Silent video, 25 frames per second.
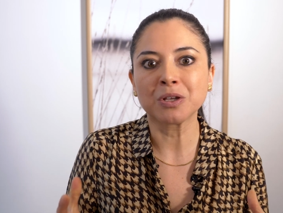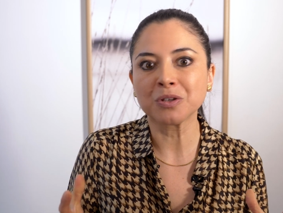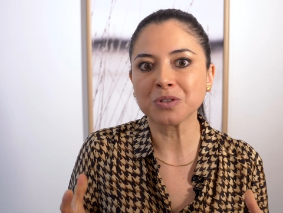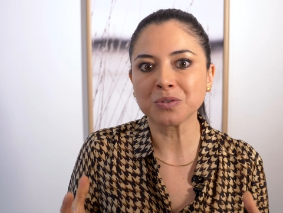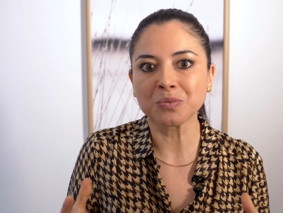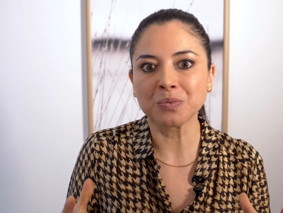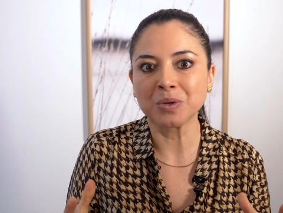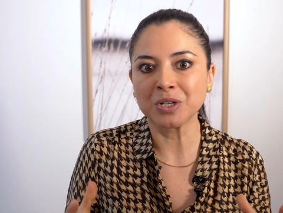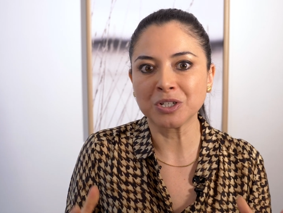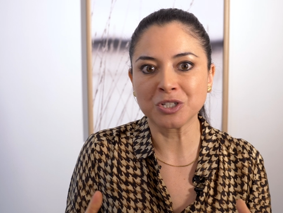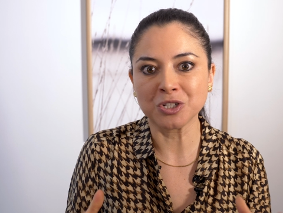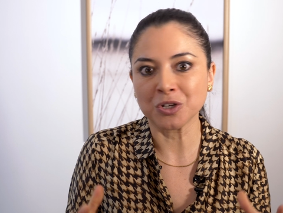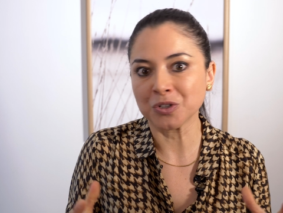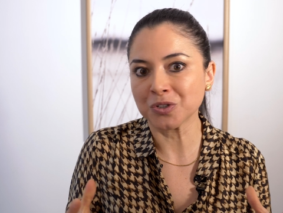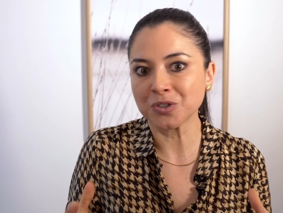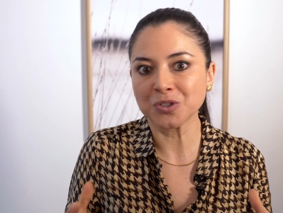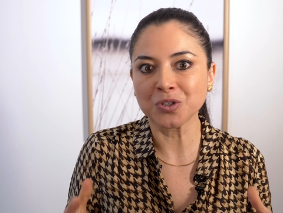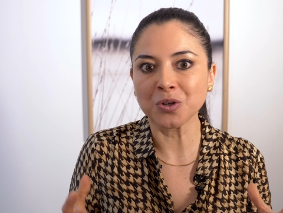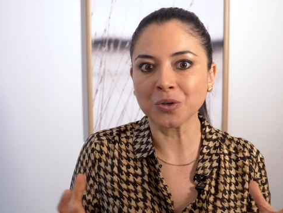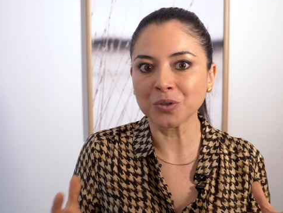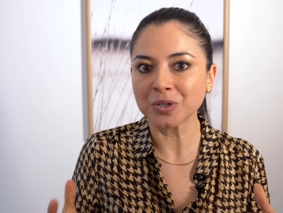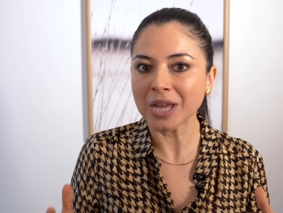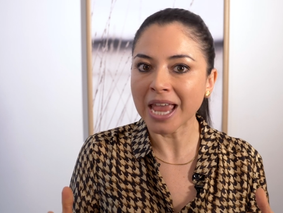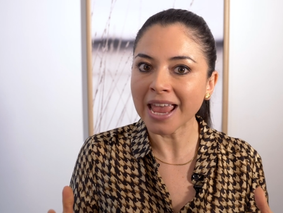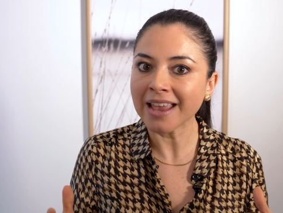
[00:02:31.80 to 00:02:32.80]
we just
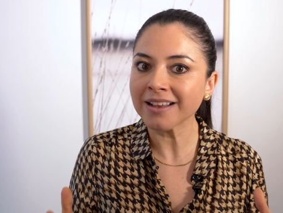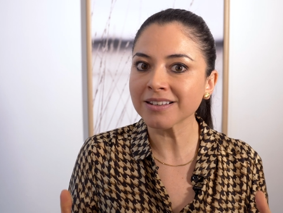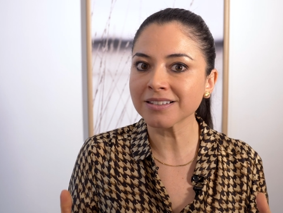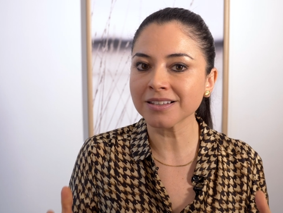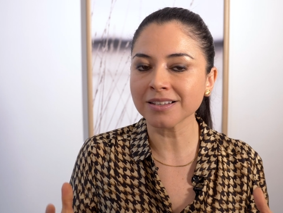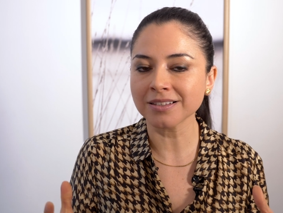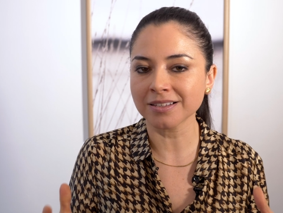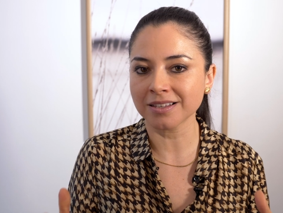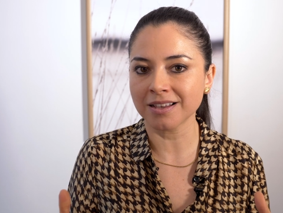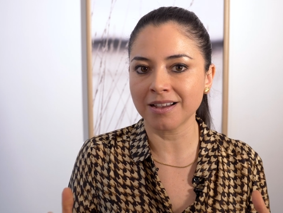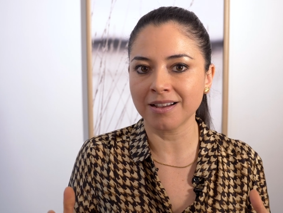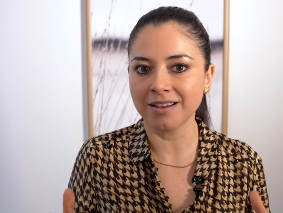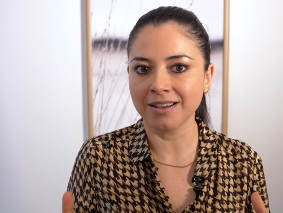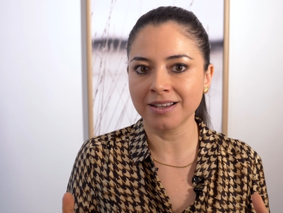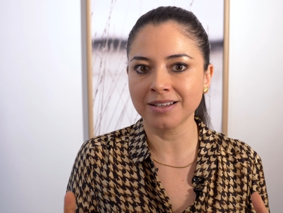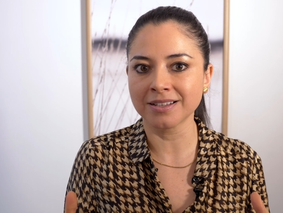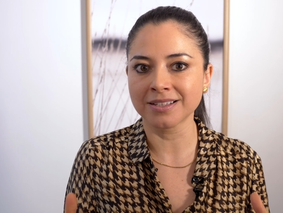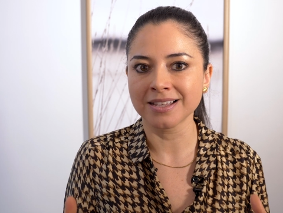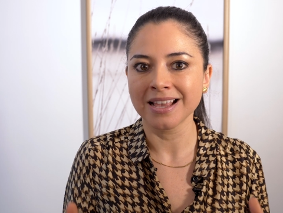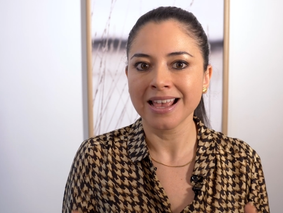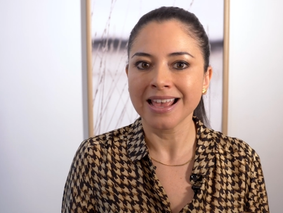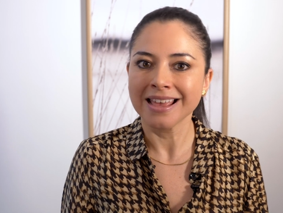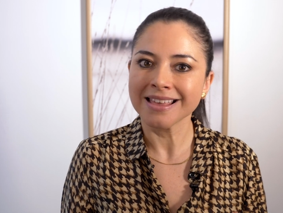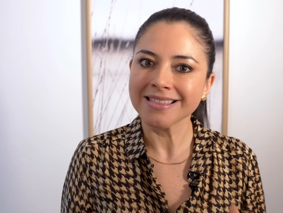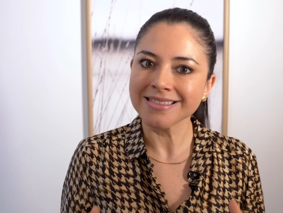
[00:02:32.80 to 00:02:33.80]
don't exercise,
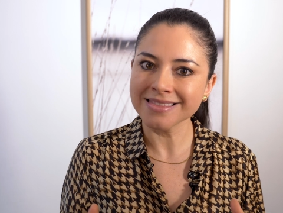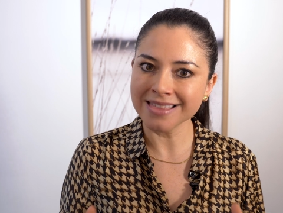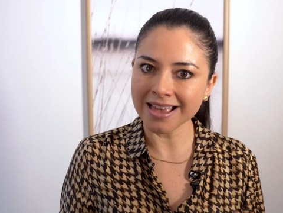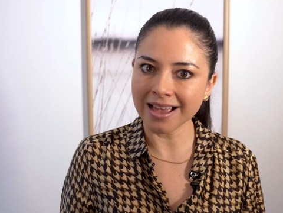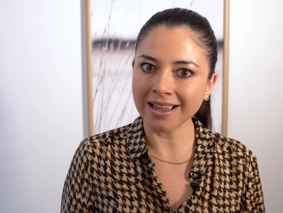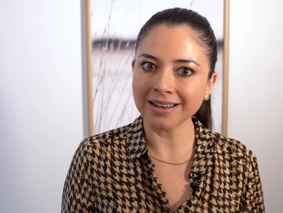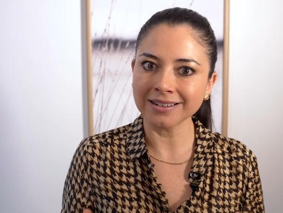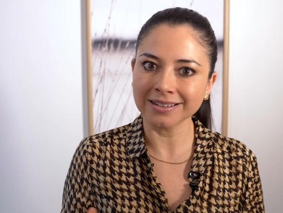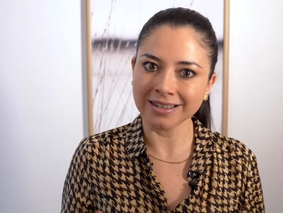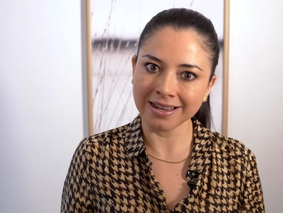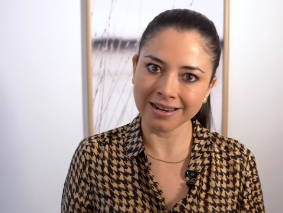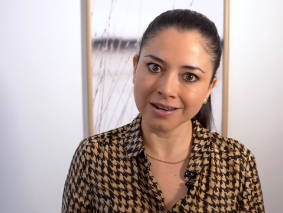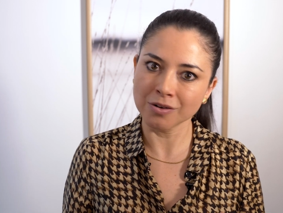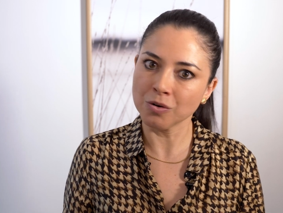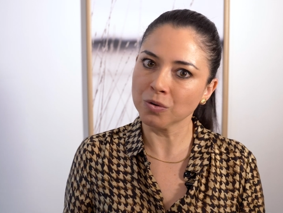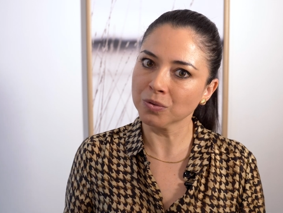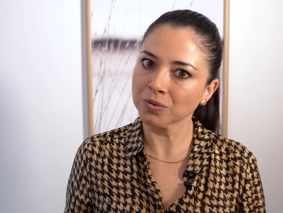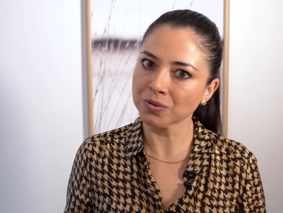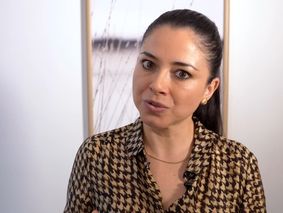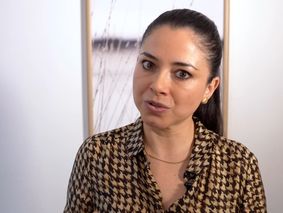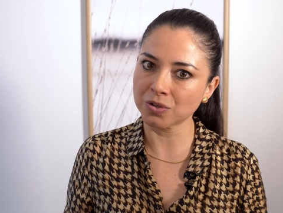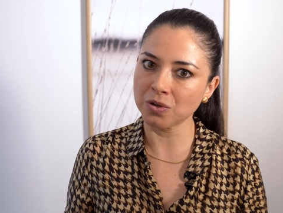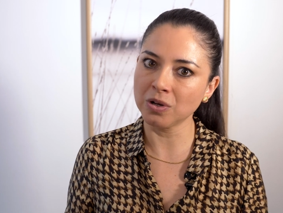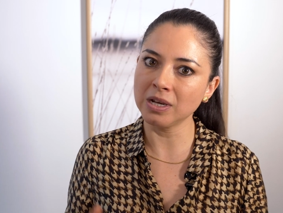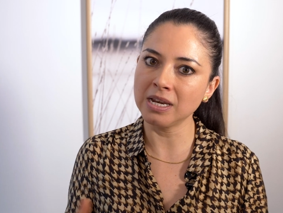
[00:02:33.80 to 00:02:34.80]
that can
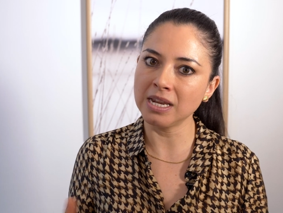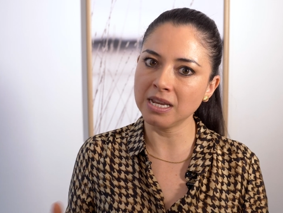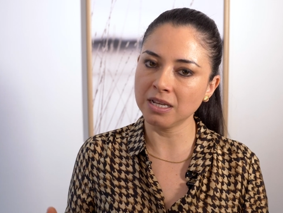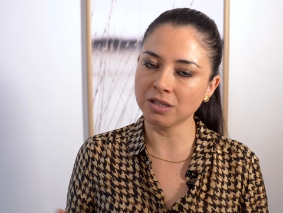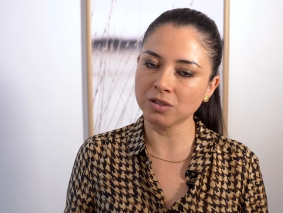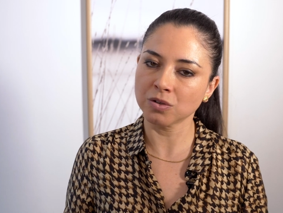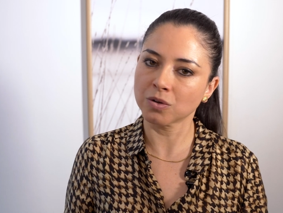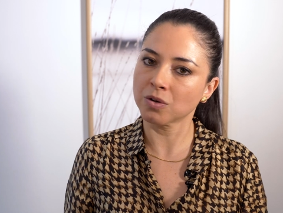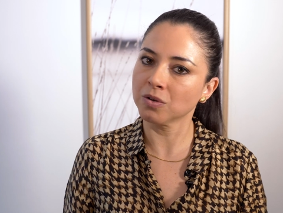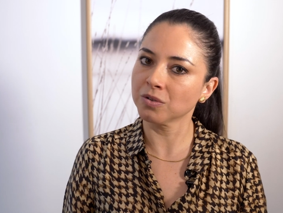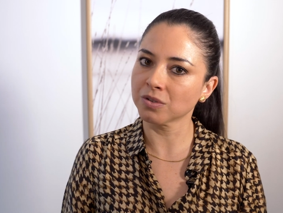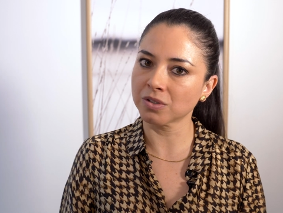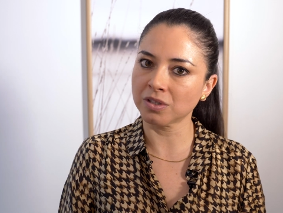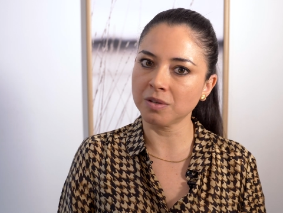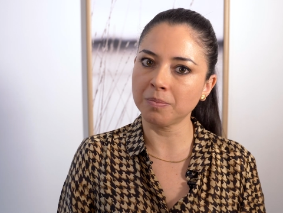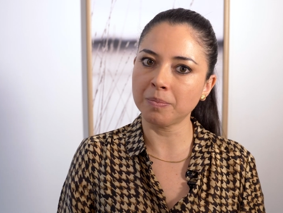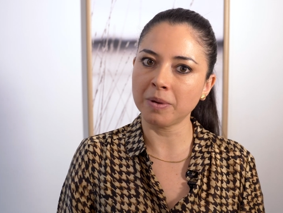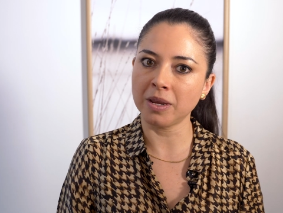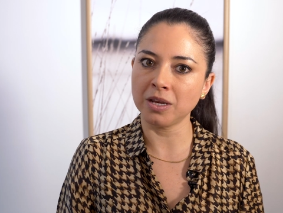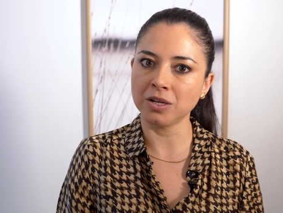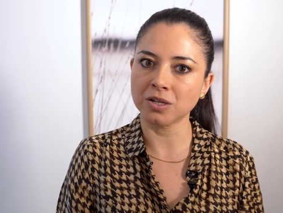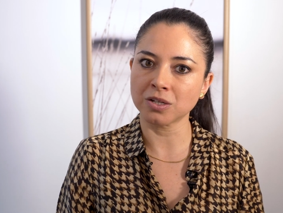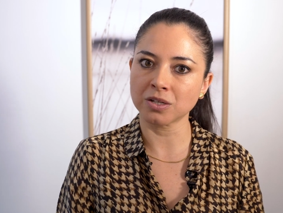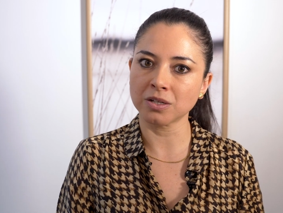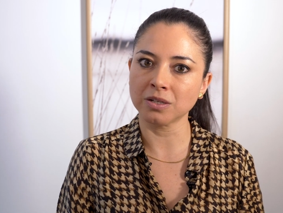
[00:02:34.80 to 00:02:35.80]
also lead to
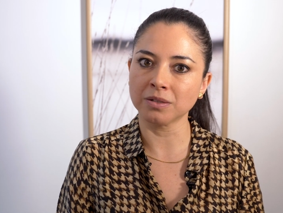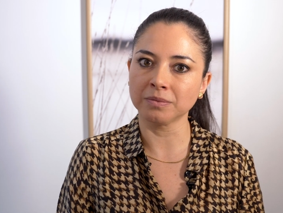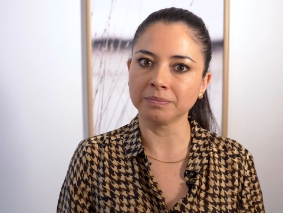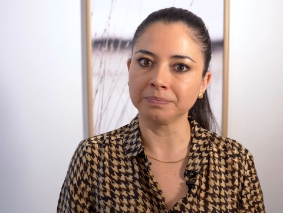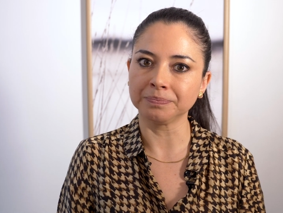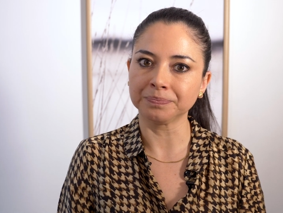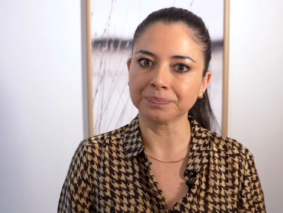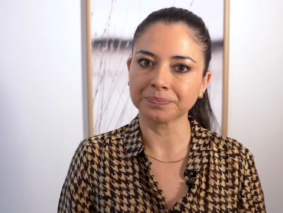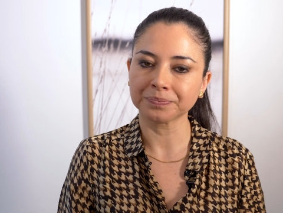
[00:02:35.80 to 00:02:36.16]
constipation.